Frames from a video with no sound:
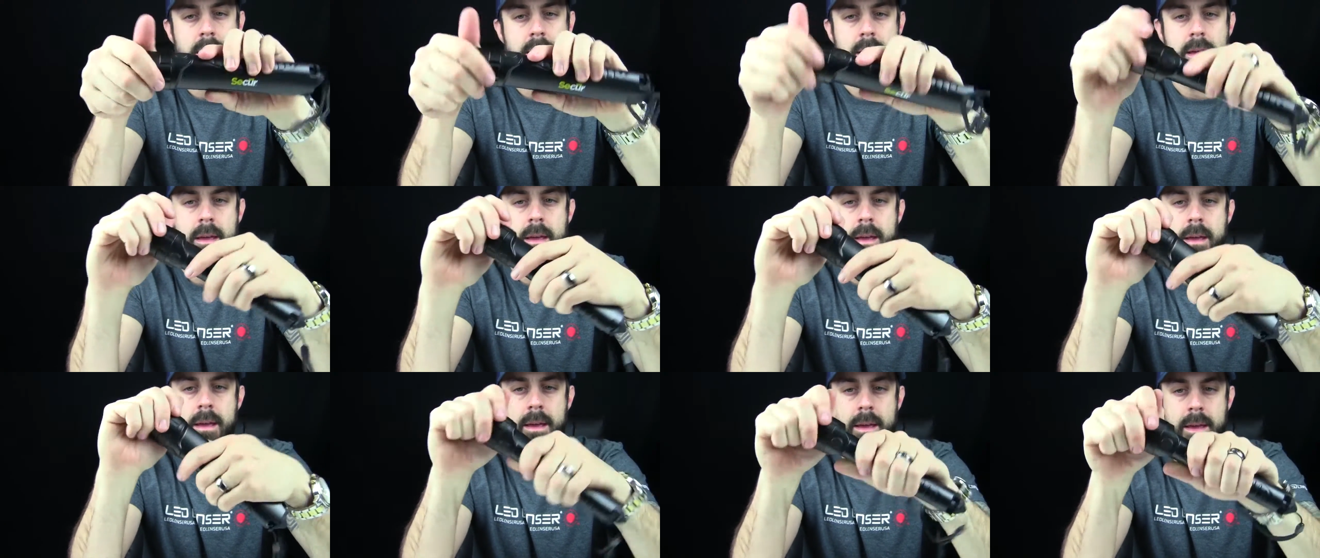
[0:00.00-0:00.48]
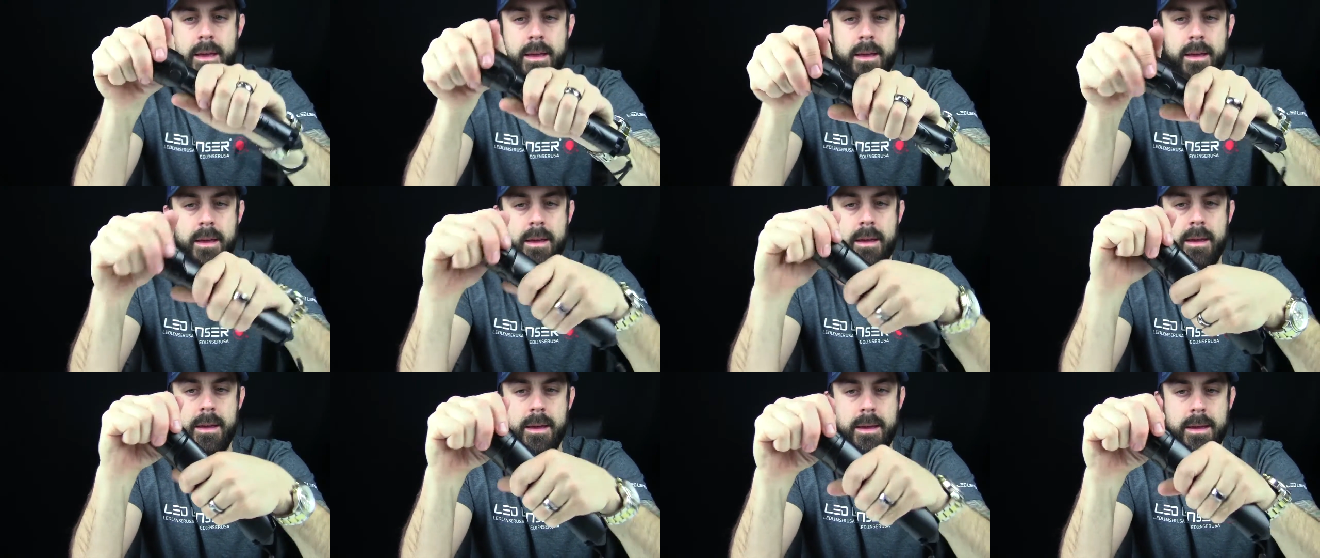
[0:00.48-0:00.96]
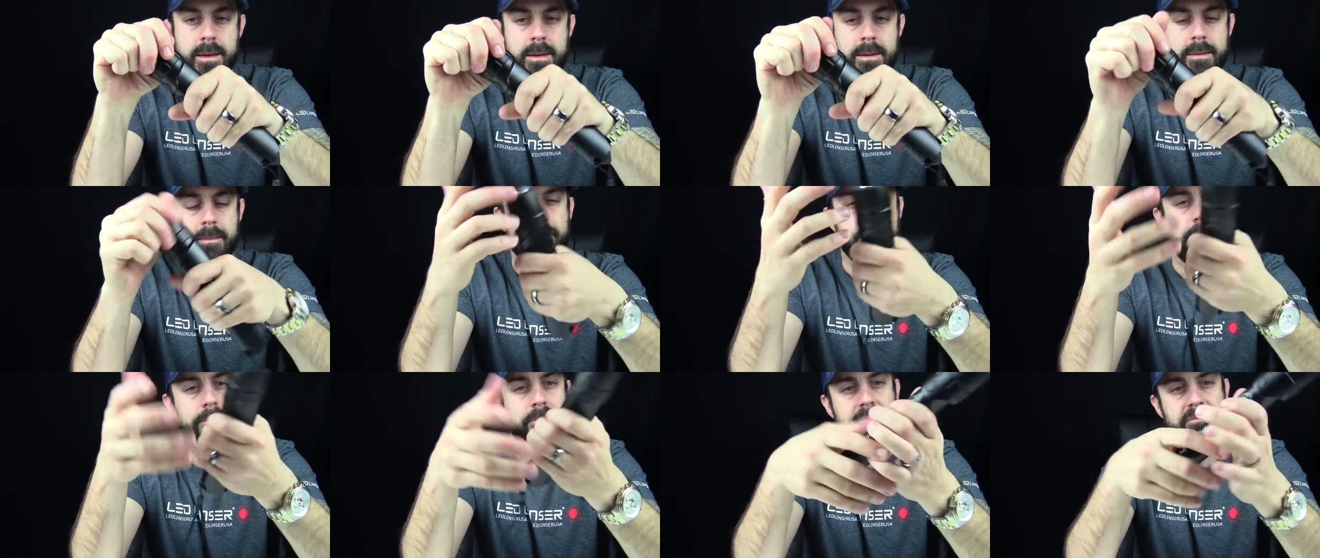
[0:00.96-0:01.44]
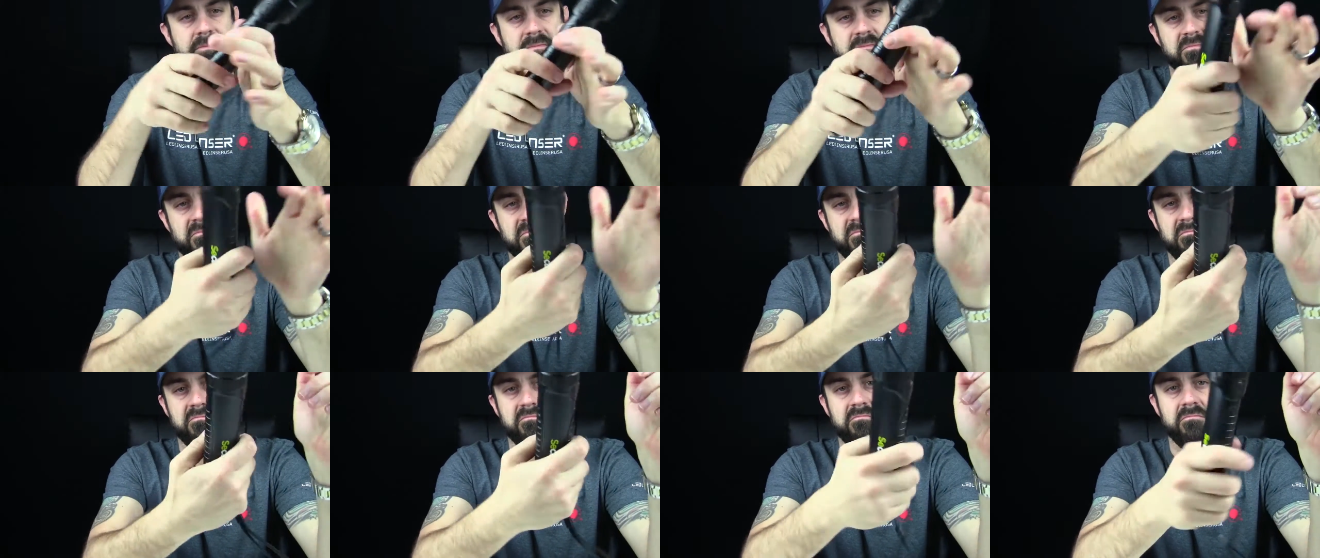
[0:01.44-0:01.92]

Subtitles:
Nothing is said.